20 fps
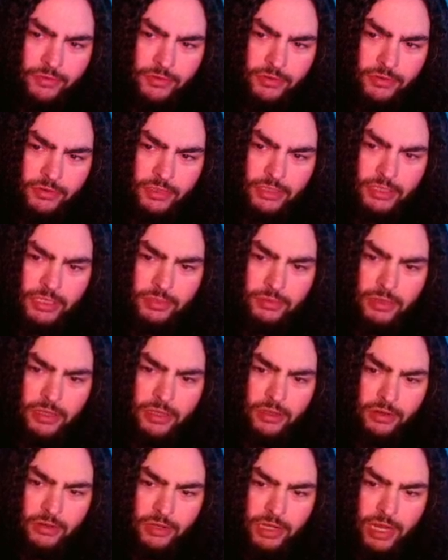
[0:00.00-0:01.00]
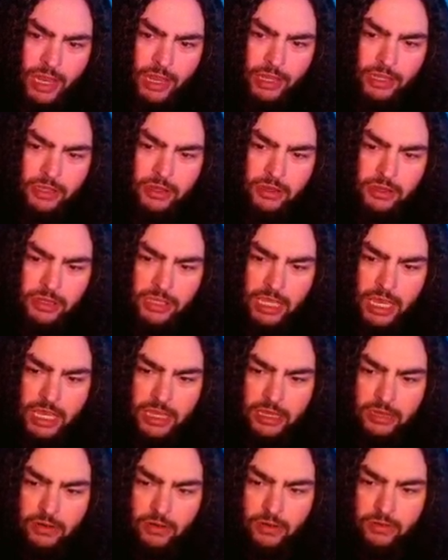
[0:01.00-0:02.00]
Just leave me alone. Yeah, good, thank
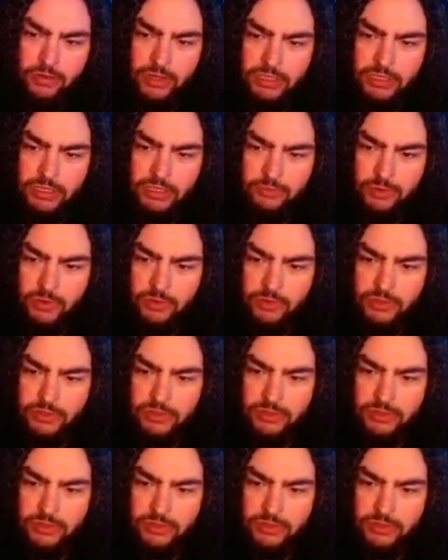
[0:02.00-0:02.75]
you. Holy smokes.